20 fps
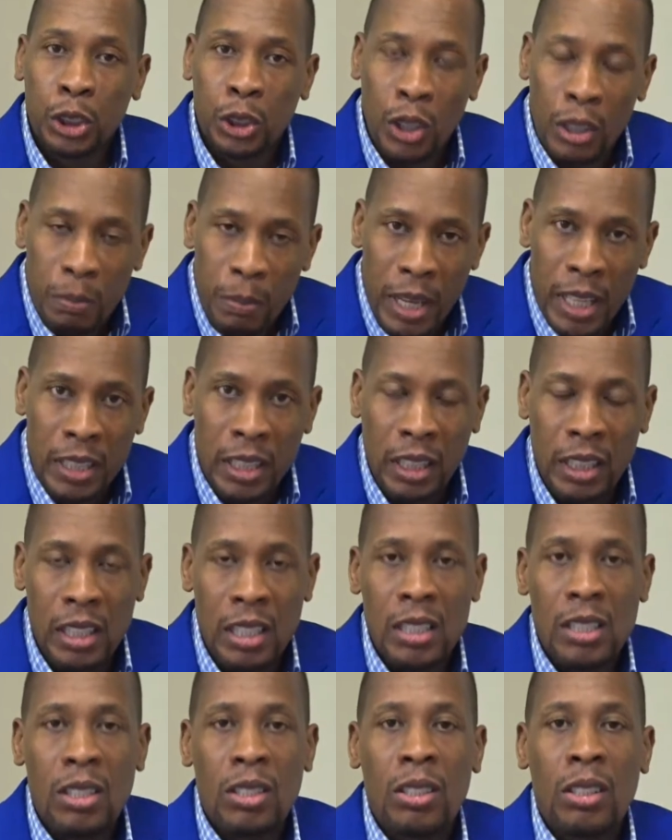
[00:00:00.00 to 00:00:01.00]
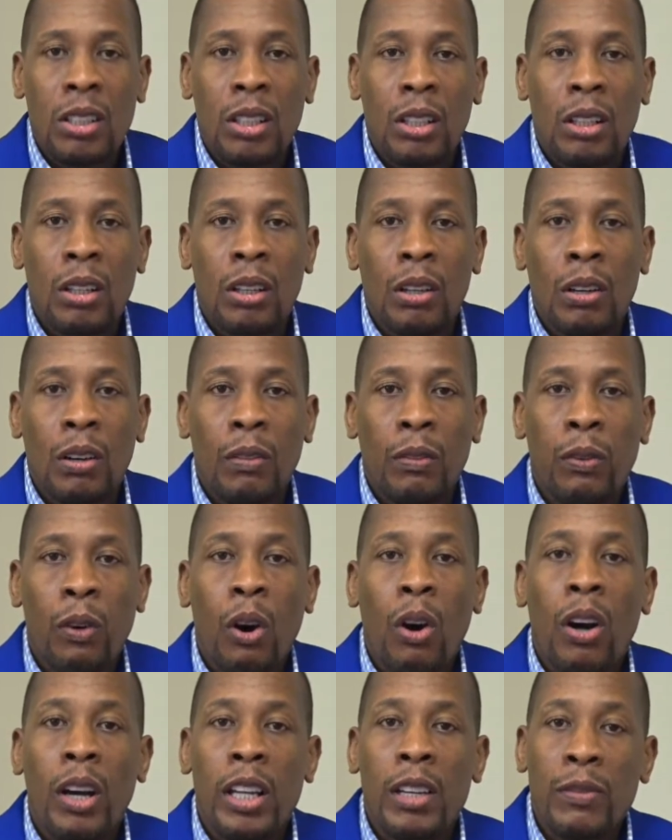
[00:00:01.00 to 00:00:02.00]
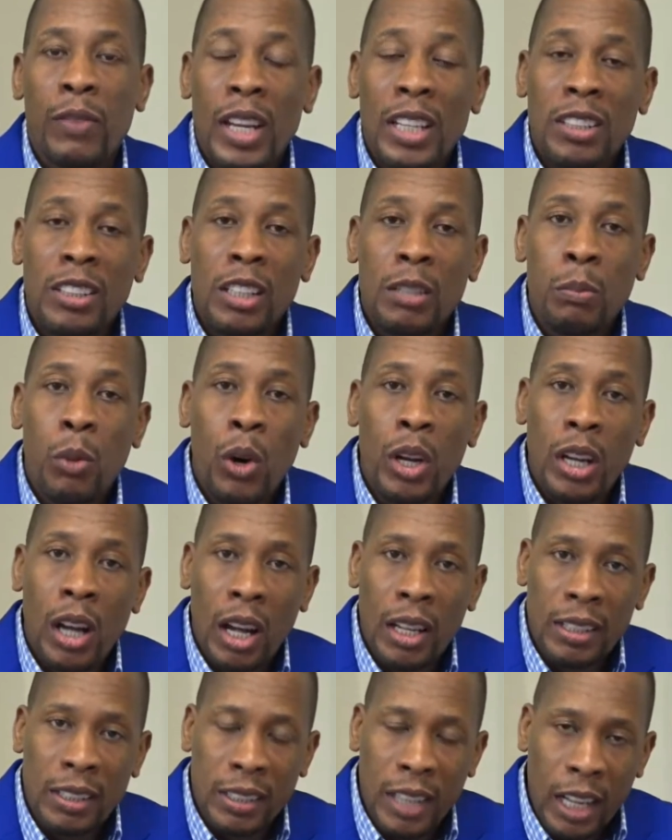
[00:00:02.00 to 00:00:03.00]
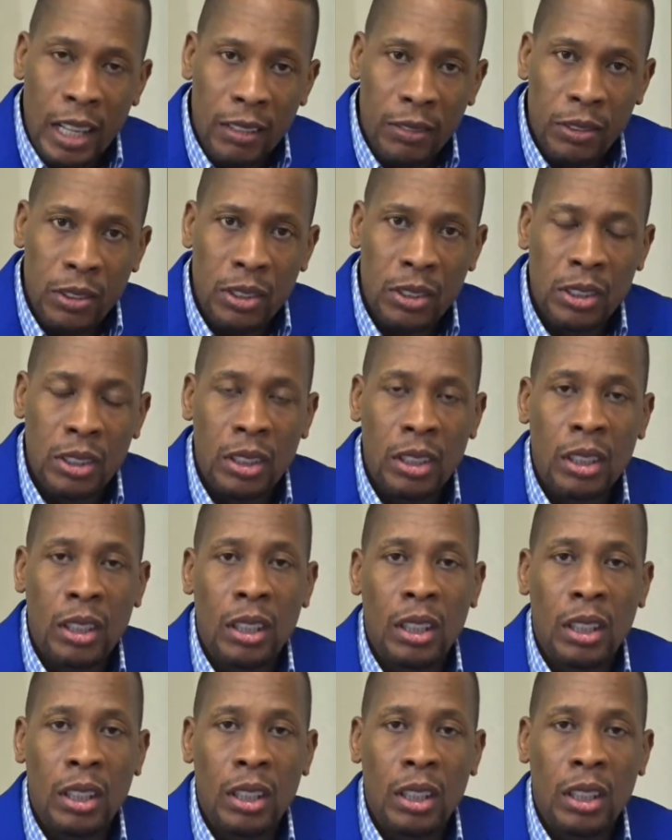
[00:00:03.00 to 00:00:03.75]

should make the case for investing more in ourselves,